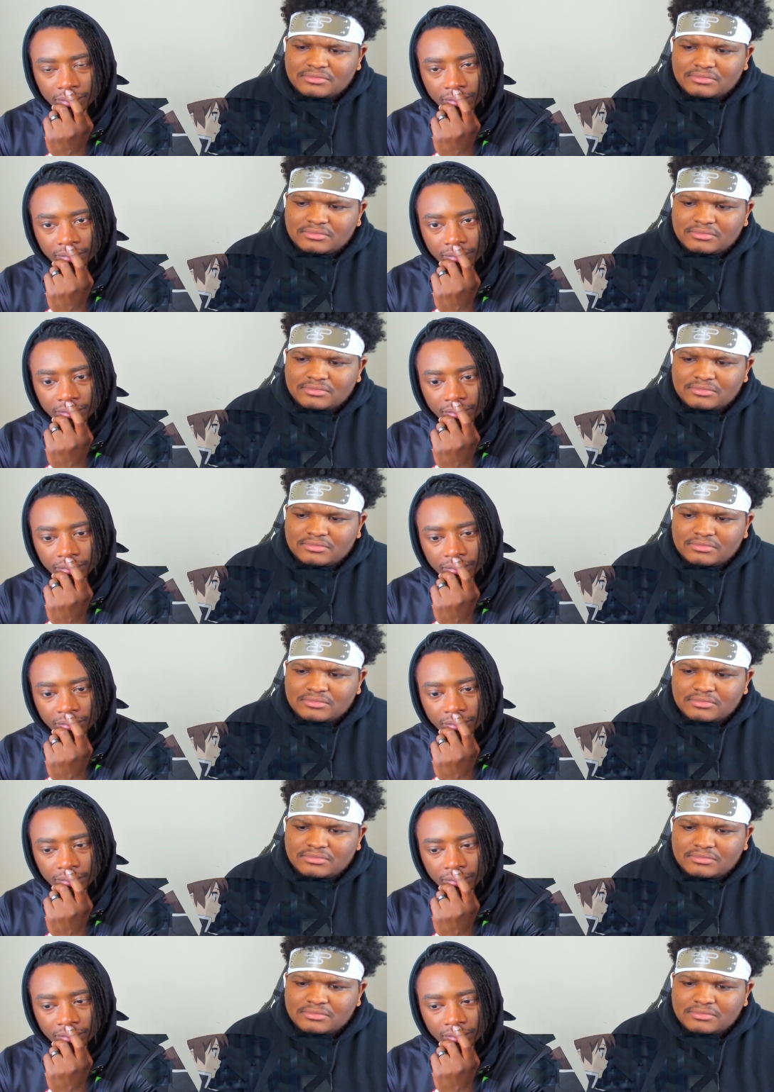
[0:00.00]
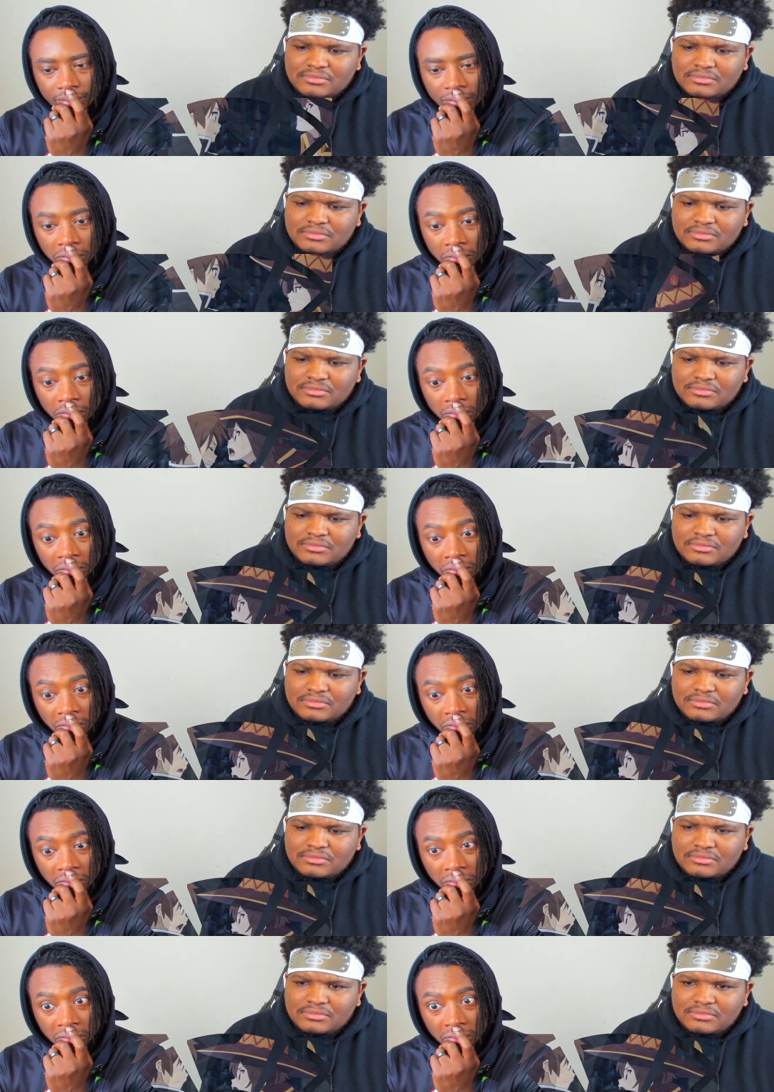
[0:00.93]

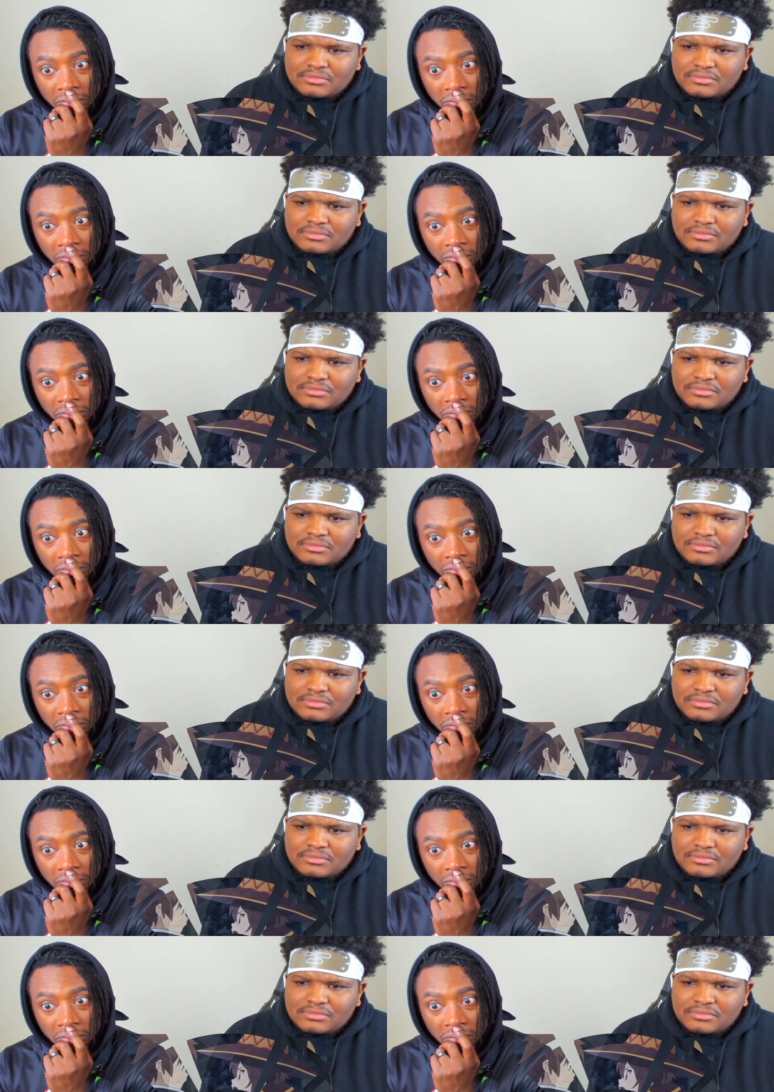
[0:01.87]
[no speech]